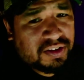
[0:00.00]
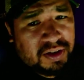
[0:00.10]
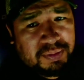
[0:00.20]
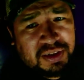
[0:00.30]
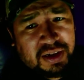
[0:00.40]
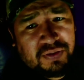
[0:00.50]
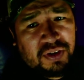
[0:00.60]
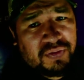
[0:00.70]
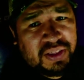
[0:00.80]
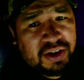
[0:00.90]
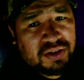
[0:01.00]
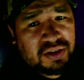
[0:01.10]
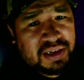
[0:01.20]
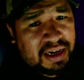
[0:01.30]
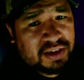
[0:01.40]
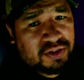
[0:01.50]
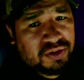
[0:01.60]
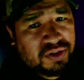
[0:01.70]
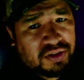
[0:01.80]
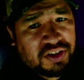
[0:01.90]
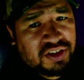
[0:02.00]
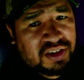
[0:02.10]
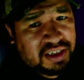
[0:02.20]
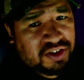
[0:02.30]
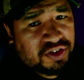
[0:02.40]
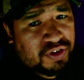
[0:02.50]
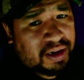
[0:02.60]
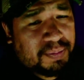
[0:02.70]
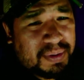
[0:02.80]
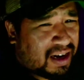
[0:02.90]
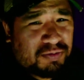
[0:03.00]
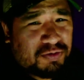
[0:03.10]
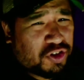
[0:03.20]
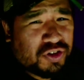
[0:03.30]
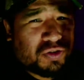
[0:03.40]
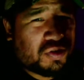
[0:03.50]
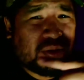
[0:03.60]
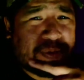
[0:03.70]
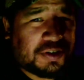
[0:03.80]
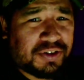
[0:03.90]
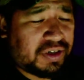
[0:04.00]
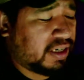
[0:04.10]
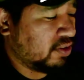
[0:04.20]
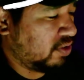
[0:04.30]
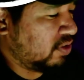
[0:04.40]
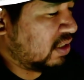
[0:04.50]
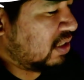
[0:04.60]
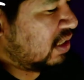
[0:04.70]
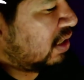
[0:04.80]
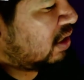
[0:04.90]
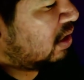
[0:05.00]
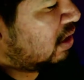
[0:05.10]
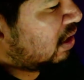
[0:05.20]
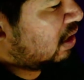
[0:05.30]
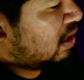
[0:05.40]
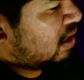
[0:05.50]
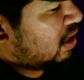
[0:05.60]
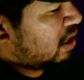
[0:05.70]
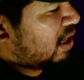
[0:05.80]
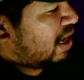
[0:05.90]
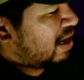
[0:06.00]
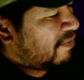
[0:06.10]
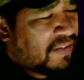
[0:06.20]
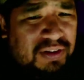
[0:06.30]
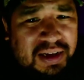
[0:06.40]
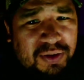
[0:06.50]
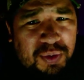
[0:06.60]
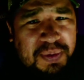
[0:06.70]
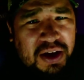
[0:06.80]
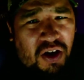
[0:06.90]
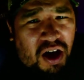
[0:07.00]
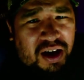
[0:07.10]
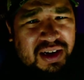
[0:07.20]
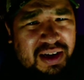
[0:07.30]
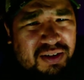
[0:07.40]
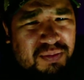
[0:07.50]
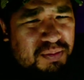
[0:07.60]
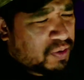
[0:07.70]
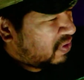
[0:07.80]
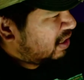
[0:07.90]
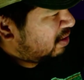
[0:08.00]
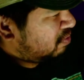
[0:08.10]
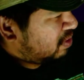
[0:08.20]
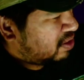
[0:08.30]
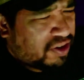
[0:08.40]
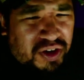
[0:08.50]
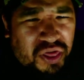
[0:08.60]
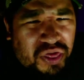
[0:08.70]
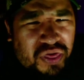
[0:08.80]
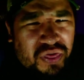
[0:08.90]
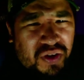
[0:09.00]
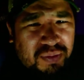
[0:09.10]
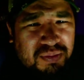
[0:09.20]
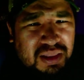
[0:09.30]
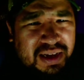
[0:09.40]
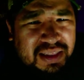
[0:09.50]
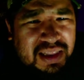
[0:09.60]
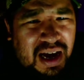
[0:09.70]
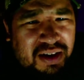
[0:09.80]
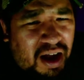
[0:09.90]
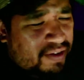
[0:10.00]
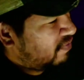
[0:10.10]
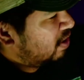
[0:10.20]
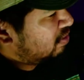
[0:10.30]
thumbstick of theirs, Tactical Assault, just sticks straight up. And I'll show you the picture here so you can see. And I felt like it would be odd, like moving it with your thumb. Like I felt